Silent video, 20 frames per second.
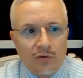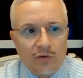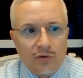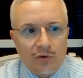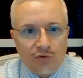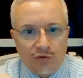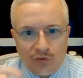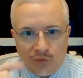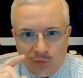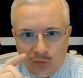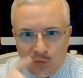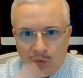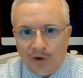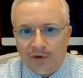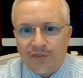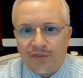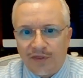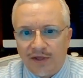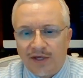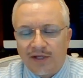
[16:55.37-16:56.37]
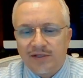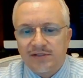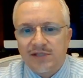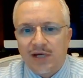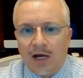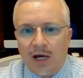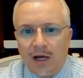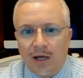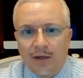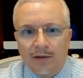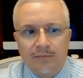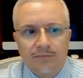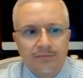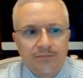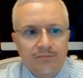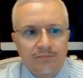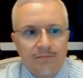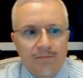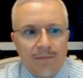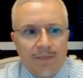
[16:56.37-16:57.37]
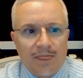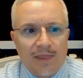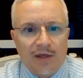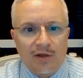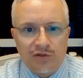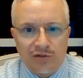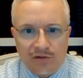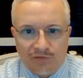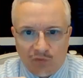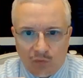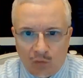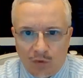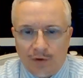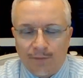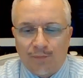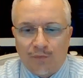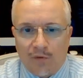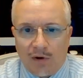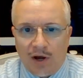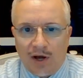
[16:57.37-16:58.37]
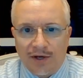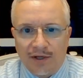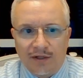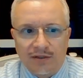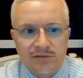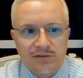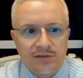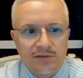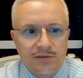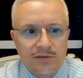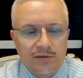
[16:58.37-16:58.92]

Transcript: You do one thing at a time, you deliver one product,